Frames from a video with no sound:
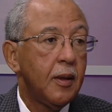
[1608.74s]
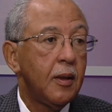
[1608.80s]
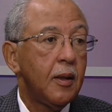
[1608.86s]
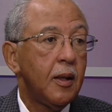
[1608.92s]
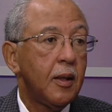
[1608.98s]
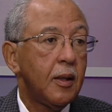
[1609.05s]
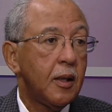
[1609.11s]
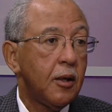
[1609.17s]

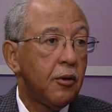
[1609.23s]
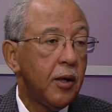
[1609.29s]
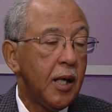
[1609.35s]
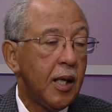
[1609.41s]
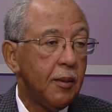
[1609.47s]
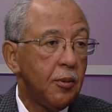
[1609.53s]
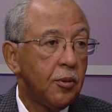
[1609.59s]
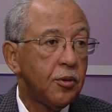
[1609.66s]
and they're
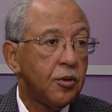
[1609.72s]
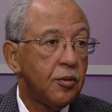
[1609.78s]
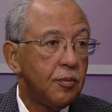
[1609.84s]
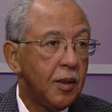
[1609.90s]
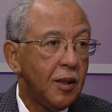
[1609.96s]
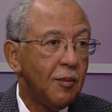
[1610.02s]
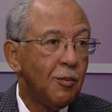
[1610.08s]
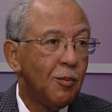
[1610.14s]
able to
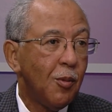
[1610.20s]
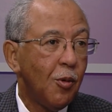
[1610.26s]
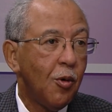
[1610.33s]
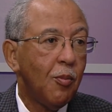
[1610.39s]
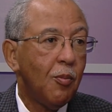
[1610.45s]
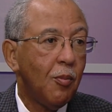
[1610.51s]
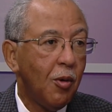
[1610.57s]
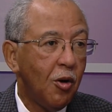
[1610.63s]
be
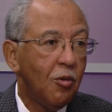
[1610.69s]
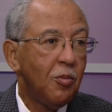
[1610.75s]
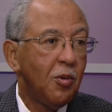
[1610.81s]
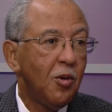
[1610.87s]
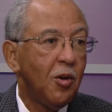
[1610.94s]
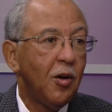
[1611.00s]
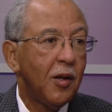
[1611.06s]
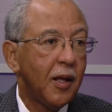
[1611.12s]
more
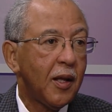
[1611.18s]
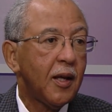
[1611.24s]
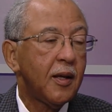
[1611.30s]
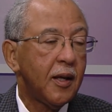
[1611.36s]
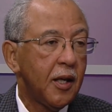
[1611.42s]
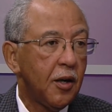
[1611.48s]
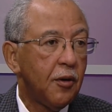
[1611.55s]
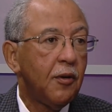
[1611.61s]
mobile, or they
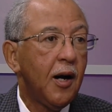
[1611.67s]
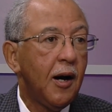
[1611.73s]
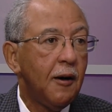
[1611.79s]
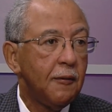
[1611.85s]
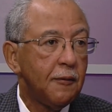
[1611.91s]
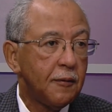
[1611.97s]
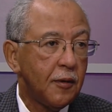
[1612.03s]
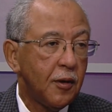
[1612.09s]
can get
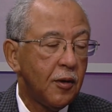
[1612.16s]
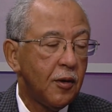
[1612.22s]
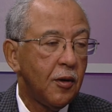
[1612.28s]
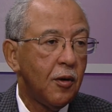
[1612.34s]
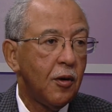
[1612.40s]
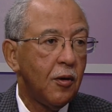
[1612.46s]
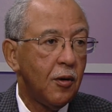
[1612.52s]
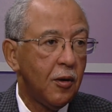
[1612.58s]
around
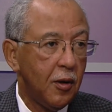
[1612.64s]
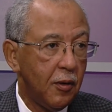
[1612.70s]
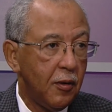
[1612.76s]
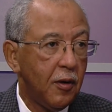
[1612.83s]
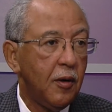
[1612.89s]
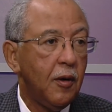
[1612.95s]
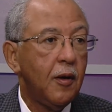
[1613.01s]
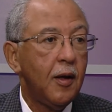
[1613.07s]

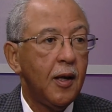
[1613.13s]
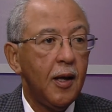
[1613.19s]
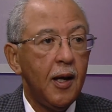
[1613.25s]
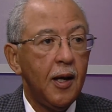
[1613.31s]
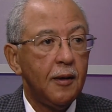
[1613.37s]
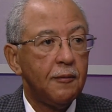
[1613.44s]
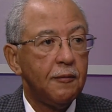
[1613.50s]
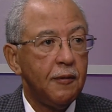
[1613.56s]
earlier
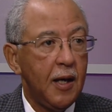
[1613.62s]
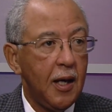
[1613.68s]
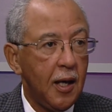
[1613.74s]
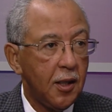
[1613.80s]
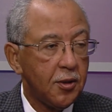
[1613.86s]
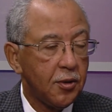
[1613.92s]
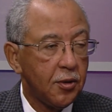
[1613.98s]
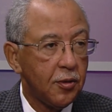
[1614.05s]
and
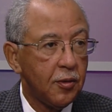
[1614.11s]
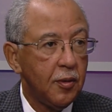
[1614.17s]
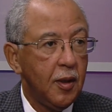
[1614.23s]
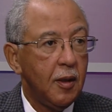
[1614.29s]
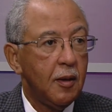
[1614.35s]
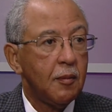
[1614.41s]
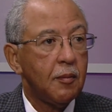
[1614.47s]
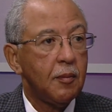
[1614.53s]
faster
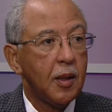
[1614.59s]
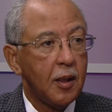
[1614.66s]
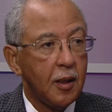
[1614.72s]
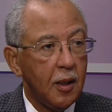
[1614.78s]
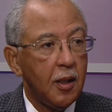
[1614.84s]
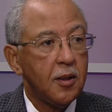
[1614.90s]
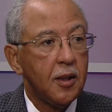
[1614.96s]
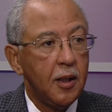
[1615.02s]

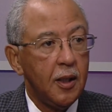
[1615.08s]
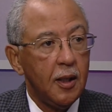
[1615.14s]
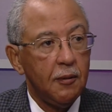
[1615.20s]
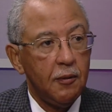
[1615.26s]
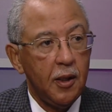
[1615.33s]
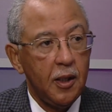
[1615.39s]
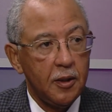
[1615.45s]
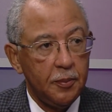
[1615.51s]
because they have
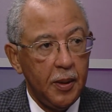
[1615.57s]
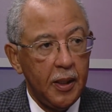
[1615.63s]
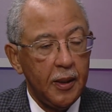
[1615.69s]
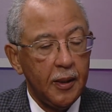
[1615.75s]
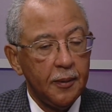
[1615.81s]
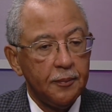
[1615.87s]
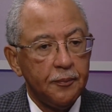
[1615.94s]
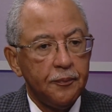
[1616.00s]
less
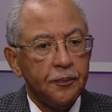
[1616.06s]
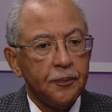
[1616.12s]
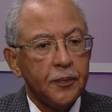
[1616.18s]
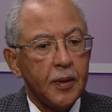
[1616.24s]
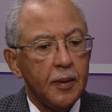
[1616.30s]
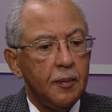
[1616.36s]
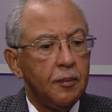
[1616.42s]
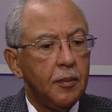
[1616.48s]
pain.
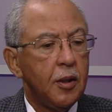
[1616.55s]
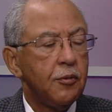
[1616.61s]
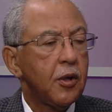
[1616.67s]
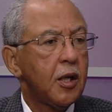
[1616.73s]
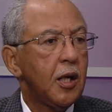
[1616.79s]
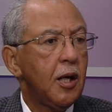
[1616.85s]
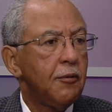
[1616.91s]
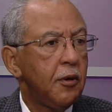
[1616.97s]
But
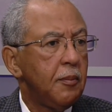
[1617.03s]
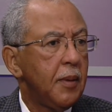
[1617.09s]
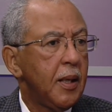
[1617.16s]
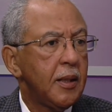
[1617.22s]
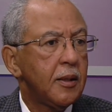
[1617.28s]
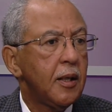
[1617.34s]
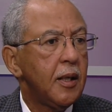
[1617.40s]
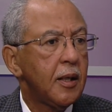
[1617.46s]
recovery
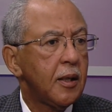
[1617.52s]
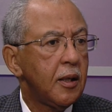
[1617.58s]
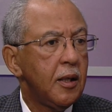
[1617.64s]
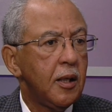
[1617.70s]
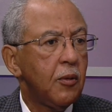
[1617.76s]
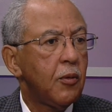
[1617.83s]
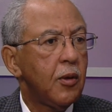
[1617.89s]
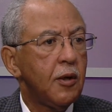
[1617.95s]
may take
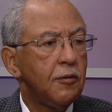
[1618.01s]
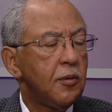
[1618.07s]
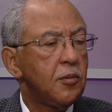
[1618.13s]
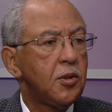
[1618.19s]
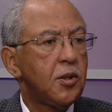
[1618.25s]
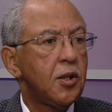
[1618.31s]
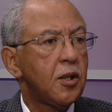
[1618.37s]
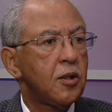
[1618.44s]
anywhere from
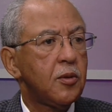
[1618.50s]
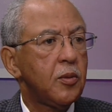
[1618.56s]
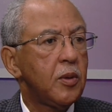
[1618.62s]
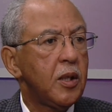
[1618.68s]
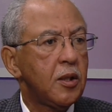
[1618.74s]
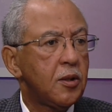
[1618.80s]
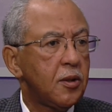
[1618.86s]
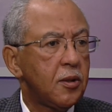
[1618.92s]
6
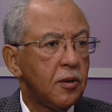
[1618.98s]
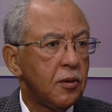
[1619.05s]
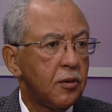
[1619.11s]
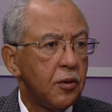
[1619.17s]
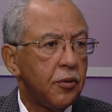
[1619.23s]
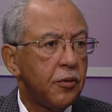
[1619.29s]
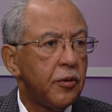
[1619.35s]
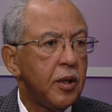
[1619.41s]
weeks
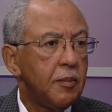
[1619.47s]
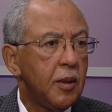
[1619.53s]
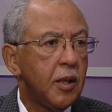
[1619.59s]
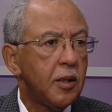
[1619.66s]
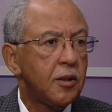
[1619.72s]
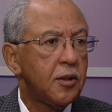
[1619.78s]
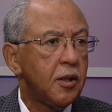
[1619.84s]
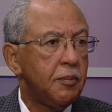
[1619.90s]
to 3
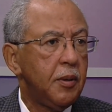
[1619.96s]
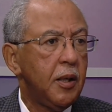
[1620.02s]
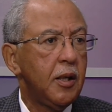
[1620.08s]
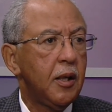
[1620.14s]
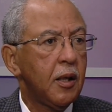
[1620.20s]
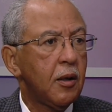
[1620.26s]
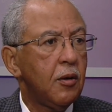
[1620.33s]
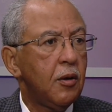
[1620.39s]
months,
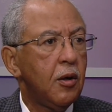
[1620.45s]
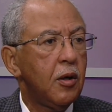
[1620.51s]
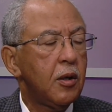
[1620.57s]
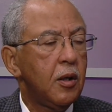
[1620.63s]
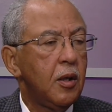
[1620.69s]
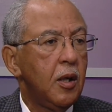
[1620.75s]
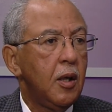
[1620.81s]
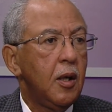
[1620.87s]
depending on
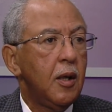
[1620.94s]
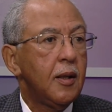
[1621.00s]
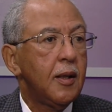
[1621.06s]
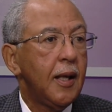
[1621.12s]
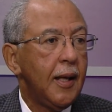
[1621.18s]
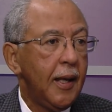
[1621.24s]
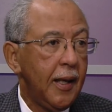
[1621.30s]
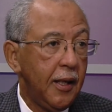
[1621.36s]

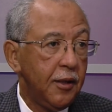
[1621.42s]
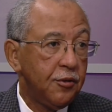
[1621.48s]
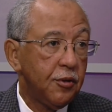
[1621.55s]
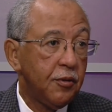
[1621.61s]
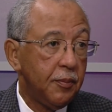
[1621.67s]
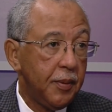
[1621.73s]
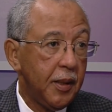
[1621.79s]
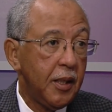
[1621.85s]
the age
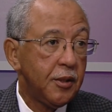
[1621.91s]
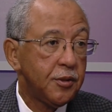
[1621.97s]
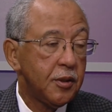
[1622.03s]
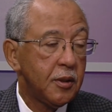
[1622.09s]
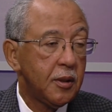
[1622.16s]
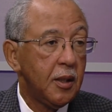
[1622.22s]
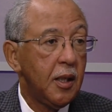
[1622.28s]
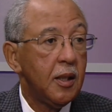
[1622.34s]
of the
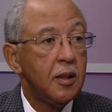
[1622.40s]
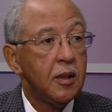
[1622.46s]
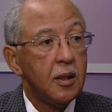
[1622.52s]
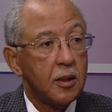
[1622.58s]
patient and the